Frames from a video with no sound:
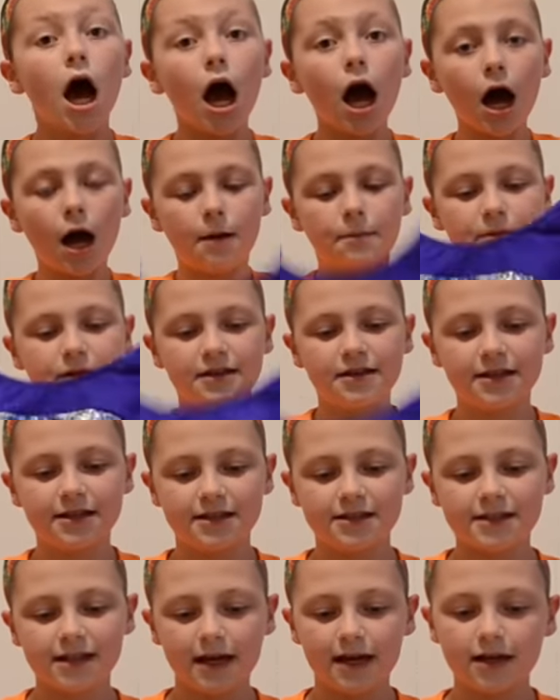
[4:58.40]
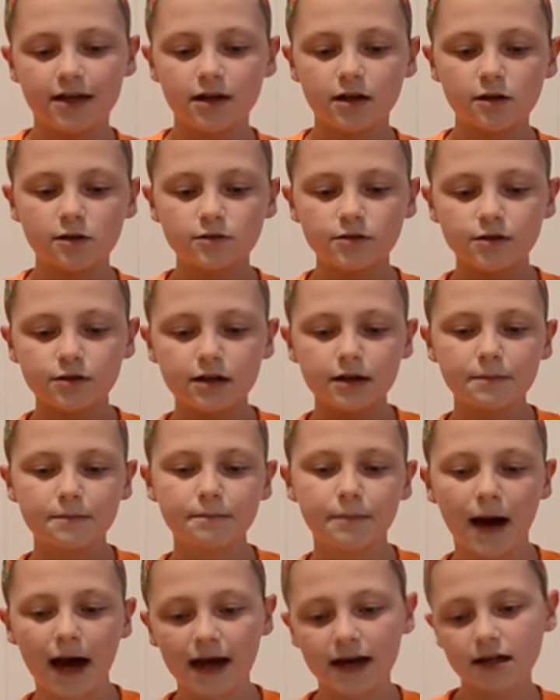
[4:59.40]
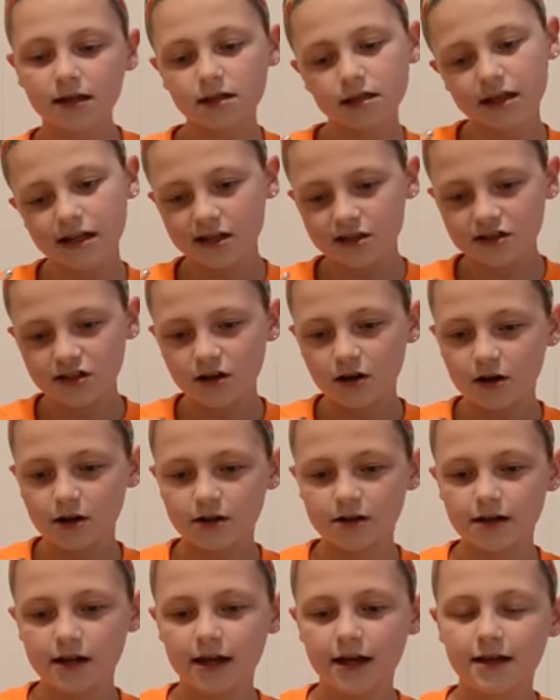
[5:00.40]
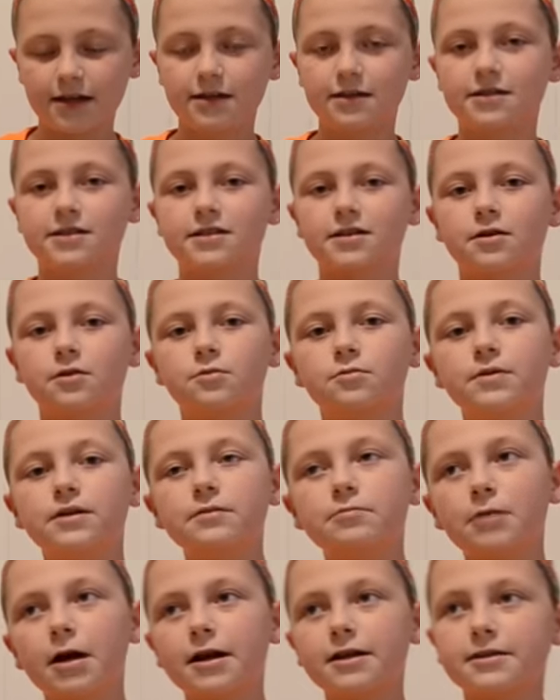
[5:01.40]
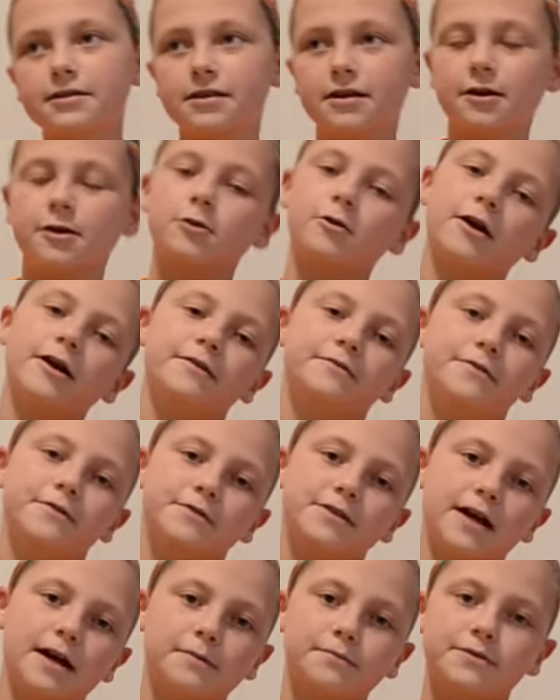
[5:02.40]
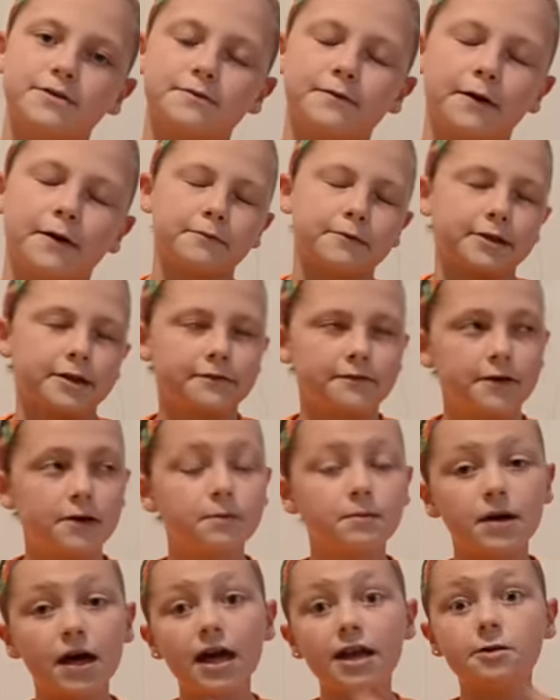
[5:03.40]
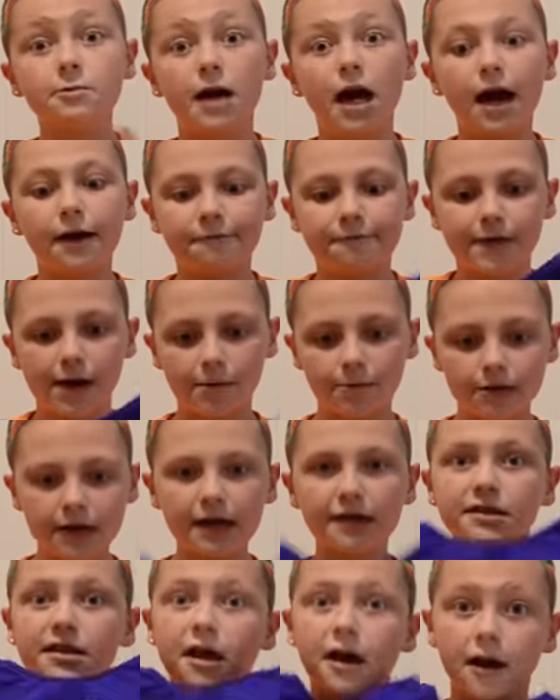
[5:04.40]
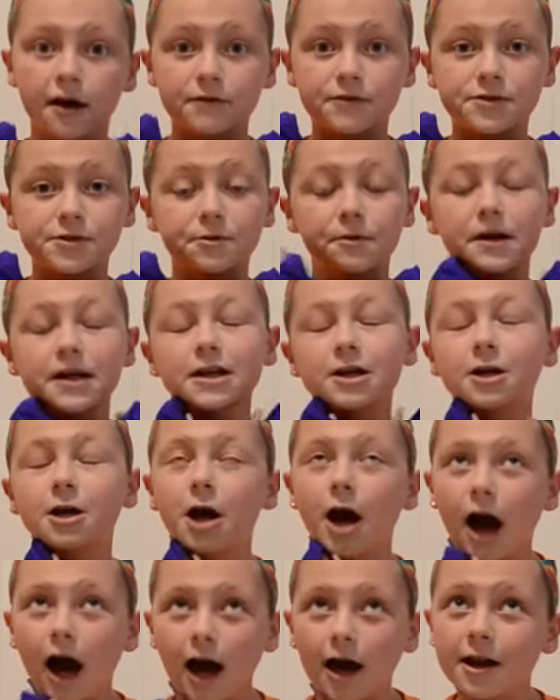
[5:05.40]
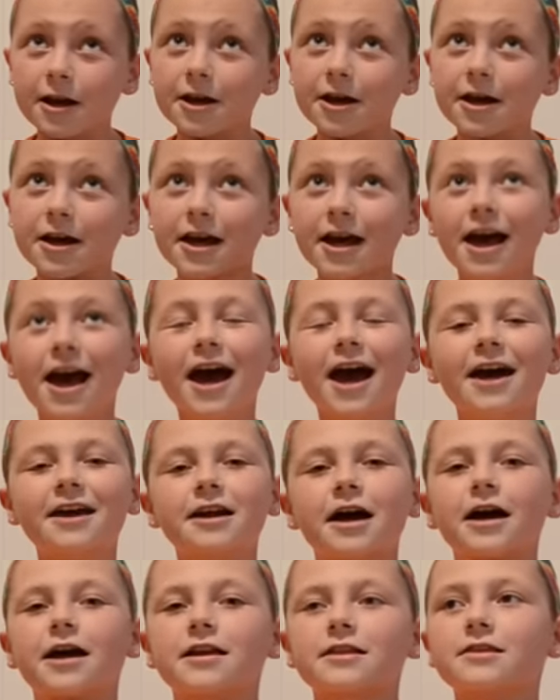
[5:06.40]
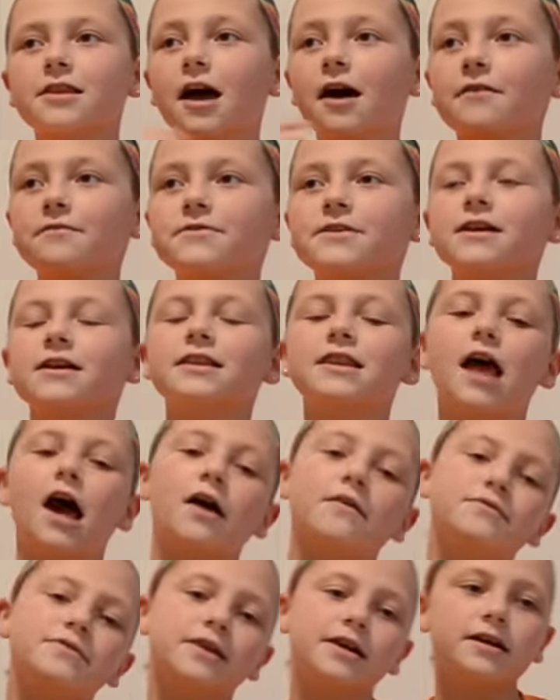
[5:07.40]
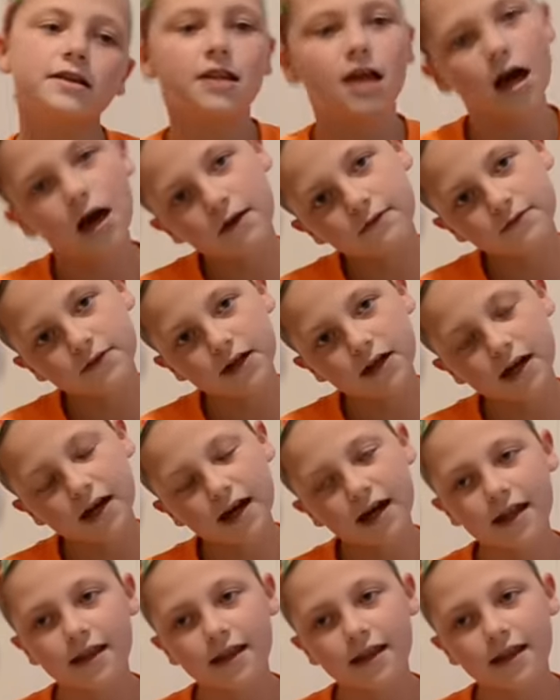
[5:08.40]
Um, and they said, oh, you can buy a leotard. And so we went there quite a few times to one that fit. But anyway, I found one I loved, so I got it. And I loved it, loved it, loved it.